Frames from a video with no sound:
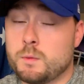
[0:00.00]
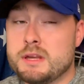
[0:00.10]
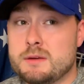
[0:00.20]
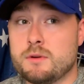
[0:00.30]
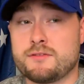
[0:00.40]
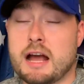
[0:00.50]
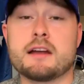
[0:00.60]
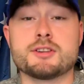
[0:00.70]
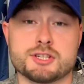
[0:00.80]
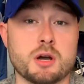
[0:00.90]
We've
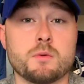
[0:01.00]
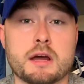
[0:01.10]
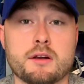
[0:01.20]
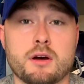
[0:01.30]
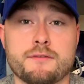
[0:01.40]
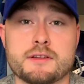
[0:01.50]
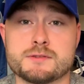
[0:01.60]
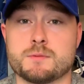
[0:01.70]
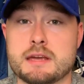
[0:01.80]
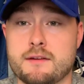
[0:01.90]
kind of shown on
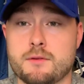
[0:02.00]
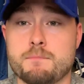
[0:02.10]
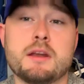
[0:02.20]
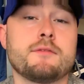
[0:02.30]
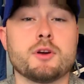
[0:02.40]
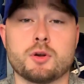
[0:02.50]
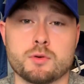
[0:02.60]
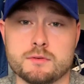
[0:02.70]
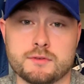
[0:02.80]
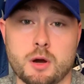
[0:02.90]
offense we have a bit of a
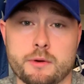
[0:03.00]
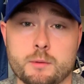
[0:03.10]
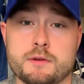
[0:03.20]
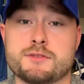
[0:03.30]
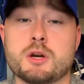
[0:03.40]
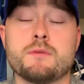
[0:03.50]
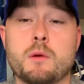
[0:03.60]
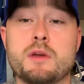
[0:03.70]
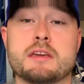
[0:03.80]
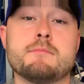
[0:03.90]
groove going. We've shown
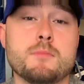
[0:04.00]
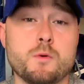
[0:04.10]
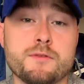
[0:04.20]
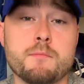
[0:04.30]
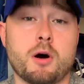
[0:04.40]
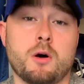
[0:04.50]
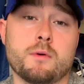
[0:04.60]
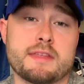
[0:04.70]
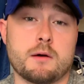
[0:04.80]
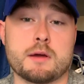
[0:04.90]
that we can move the ball
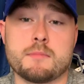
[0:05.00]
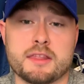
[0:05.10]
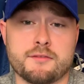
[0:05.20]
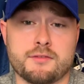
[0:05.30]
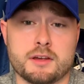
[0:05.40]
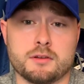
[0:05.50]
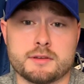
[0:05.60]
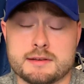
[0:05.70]
without him on the field.